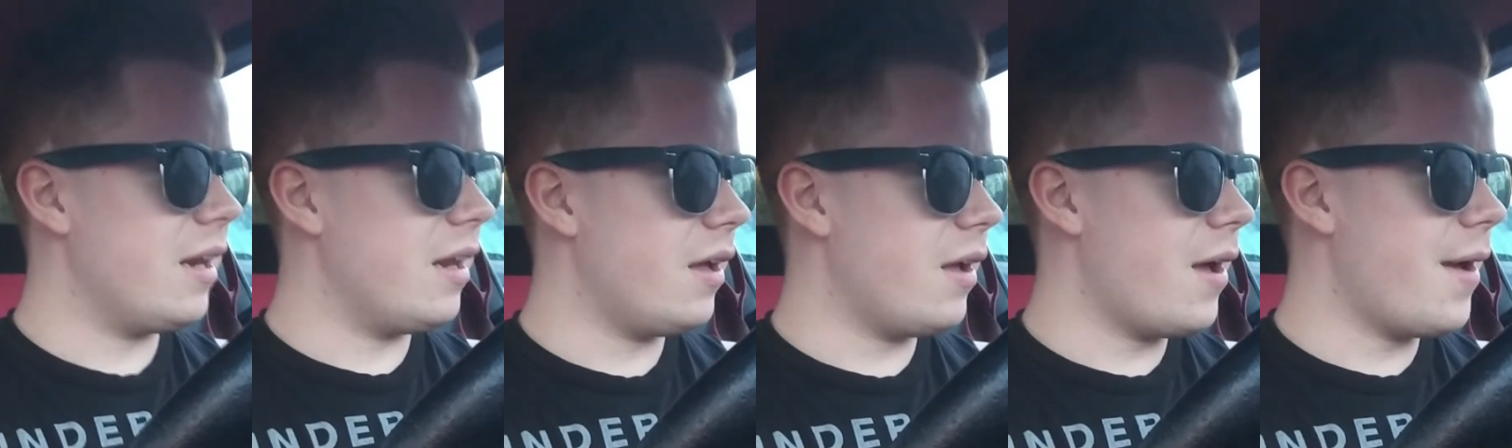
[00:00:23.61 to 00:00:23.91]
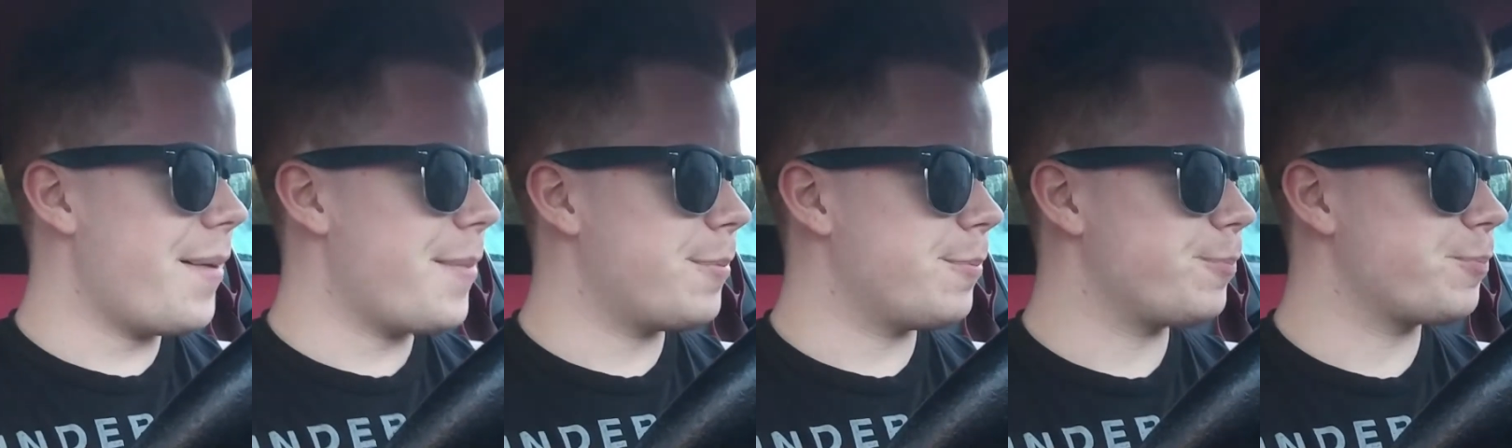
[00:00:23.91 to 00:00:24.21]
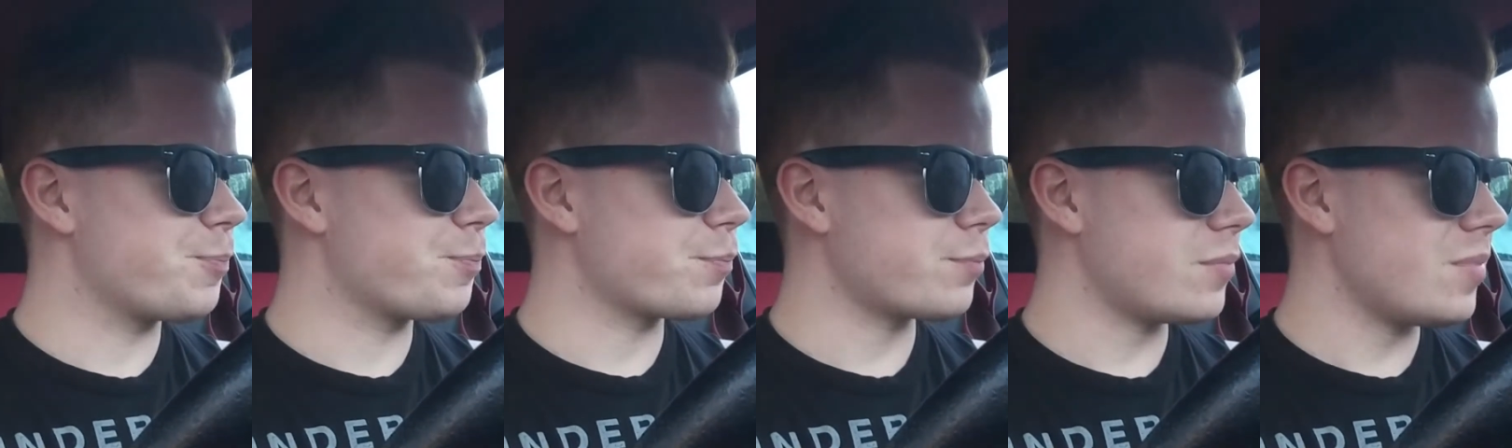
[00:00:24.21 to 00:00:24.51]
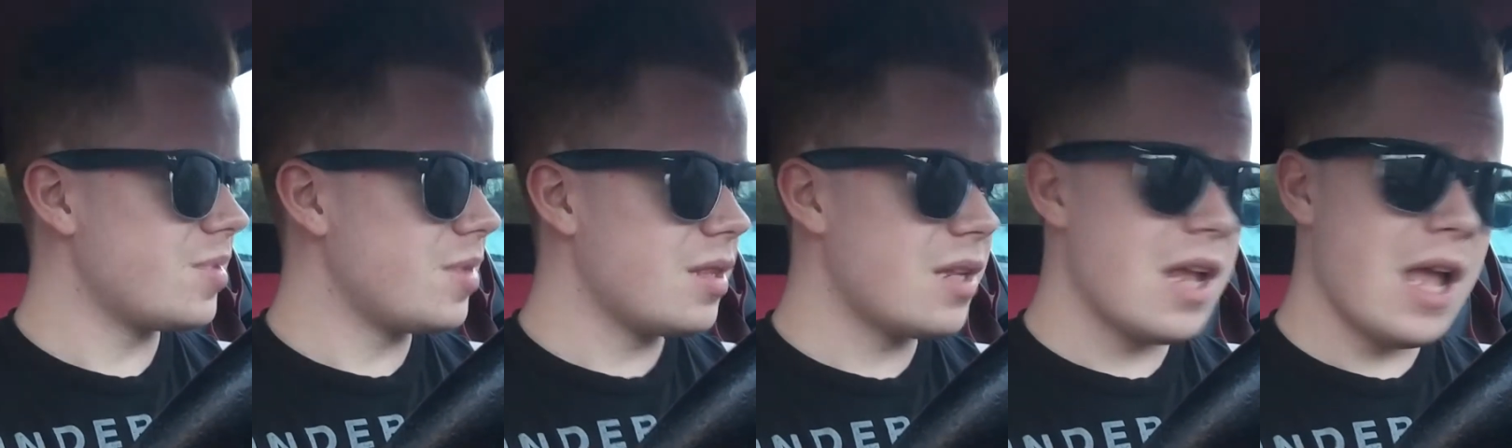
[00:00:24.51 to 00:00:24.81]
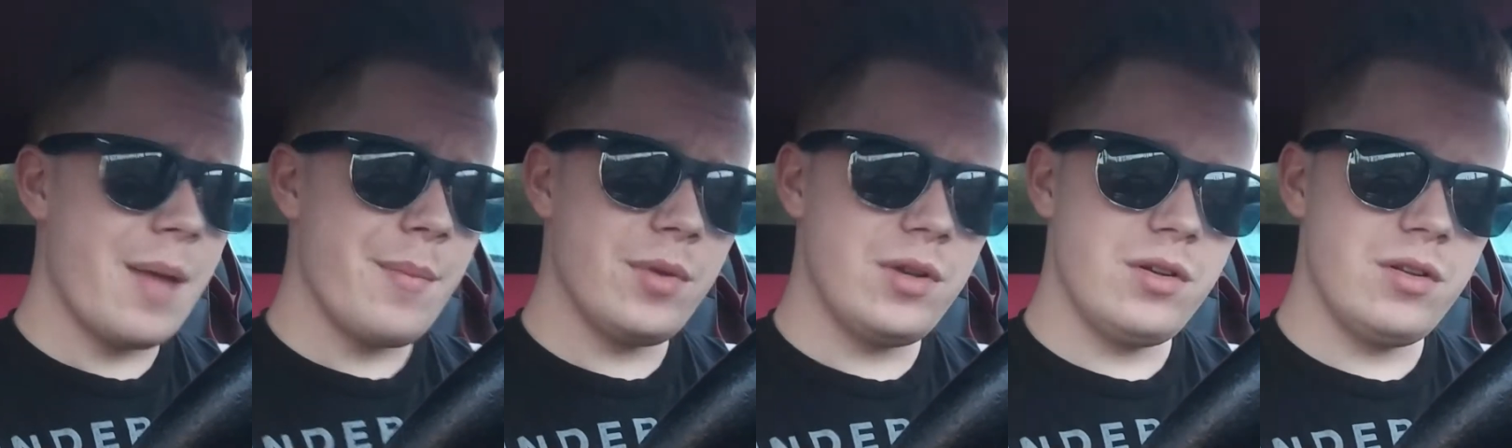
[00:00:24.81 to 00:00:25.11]
Um,
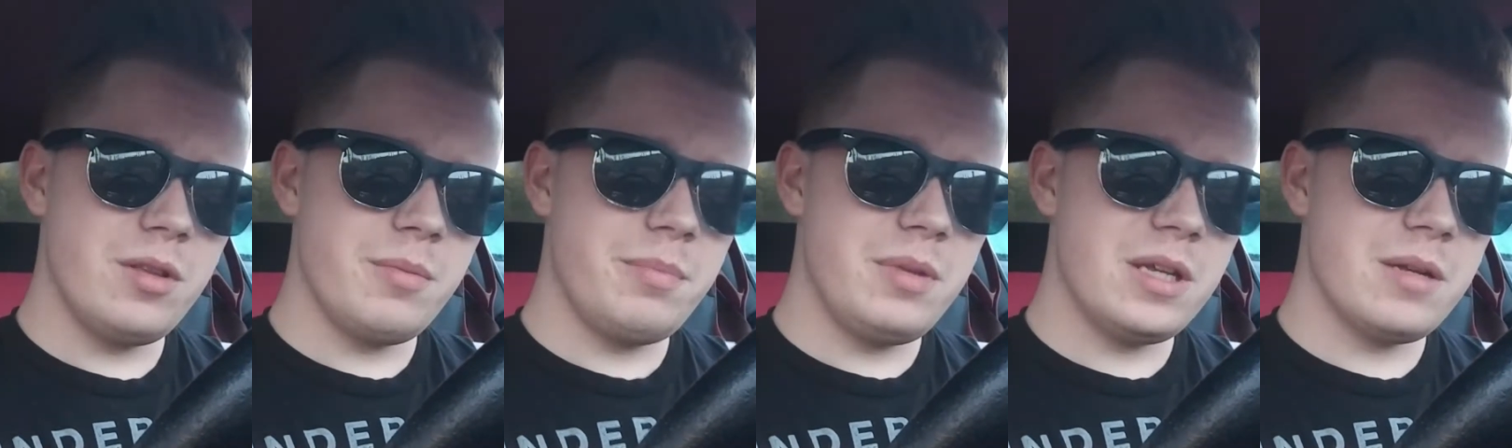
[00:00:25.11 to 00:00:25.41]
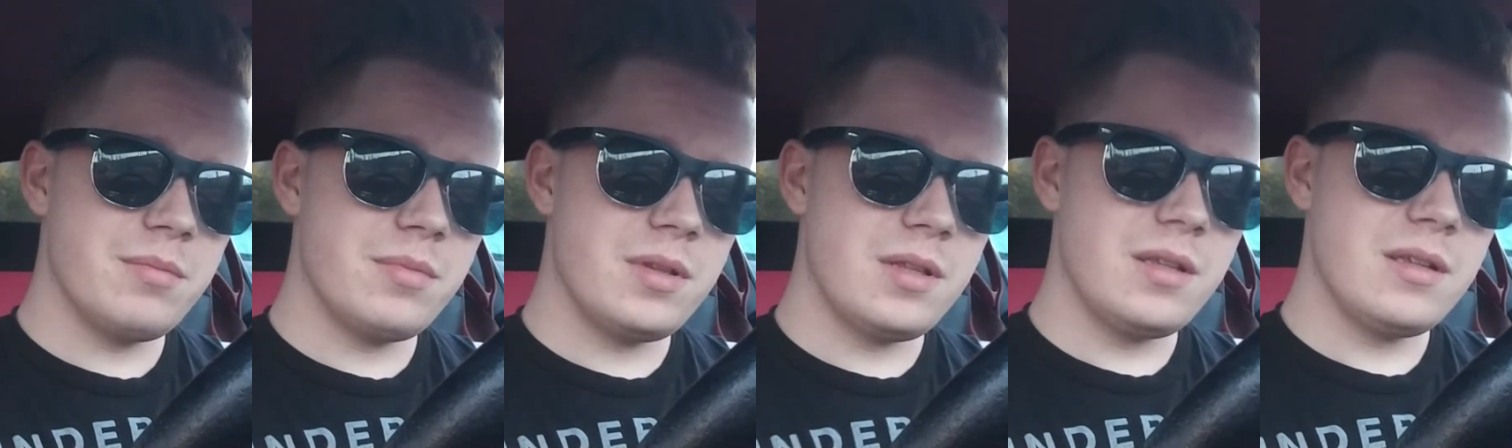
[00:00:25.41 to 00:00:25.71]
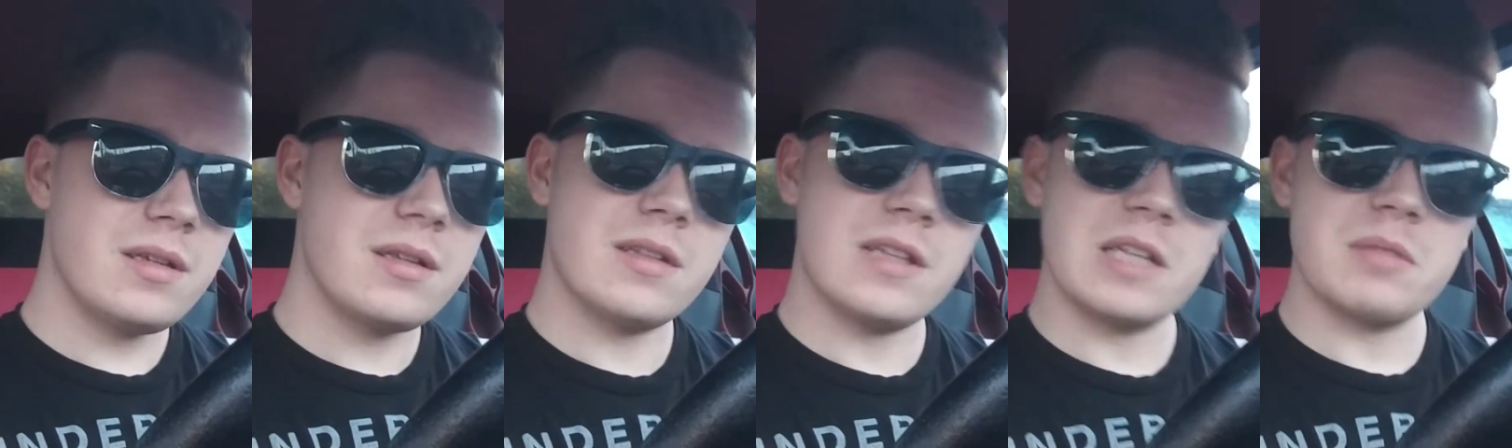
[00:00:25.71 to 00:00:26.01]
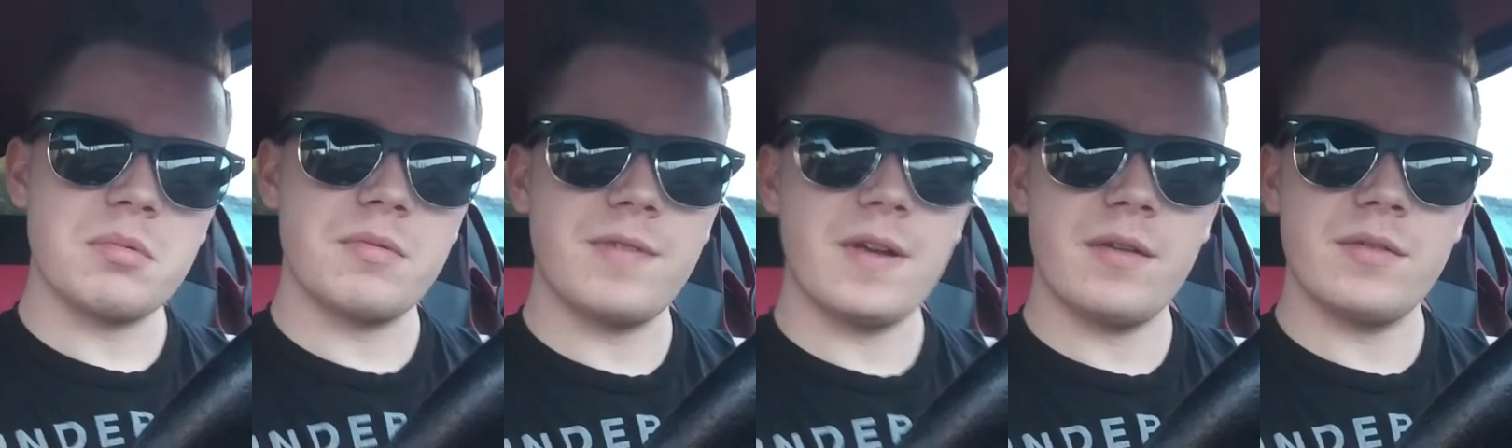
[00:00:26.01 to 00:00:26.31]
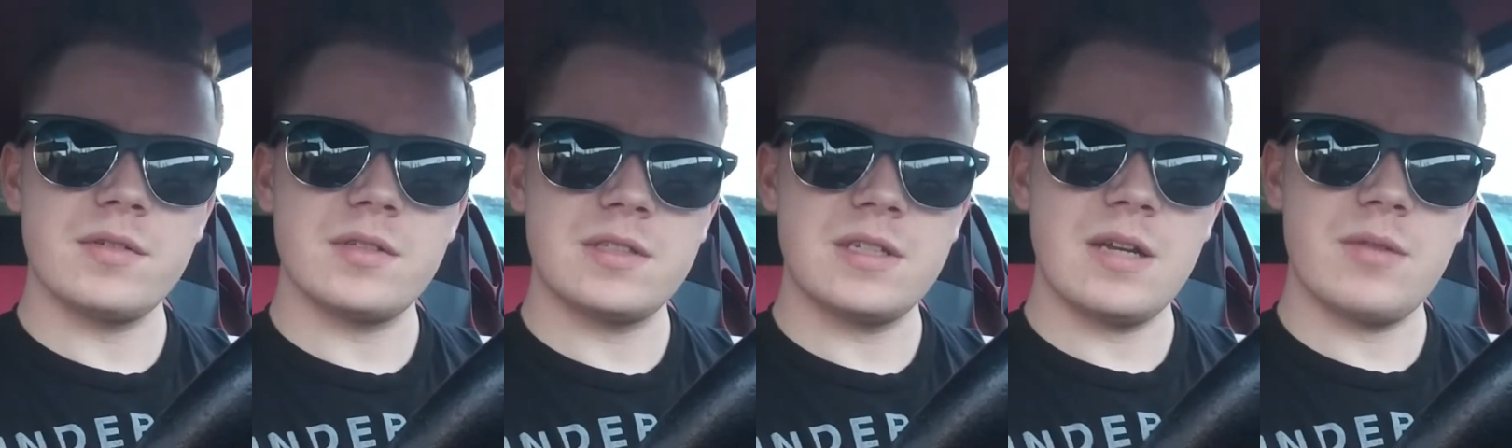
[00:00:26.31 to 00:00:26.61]
I'm gonna do the BMT because that's my
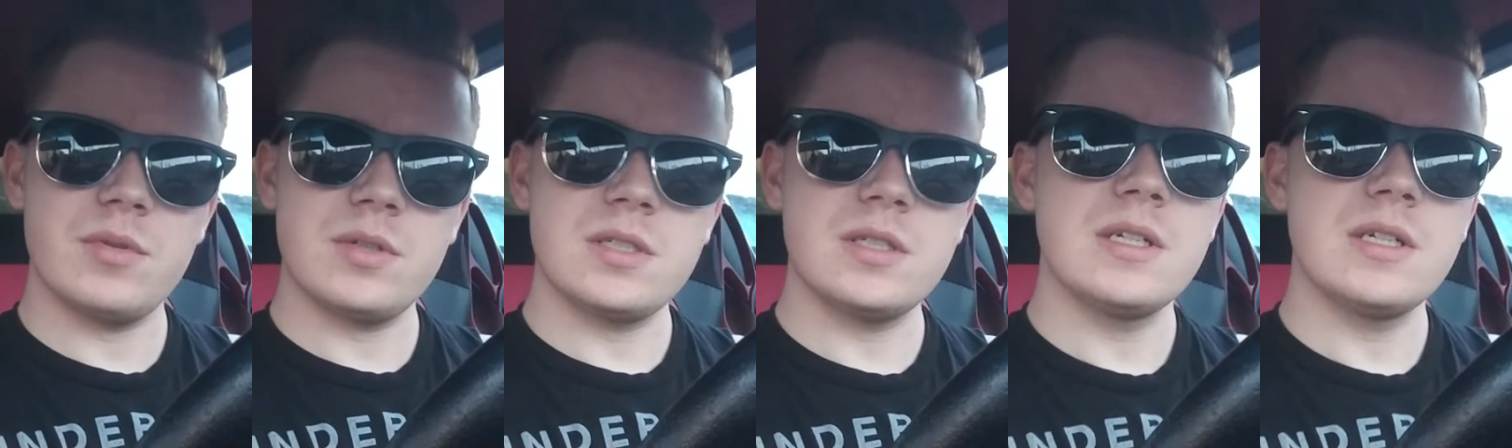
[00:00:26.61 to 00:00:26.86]
favorite sandwich,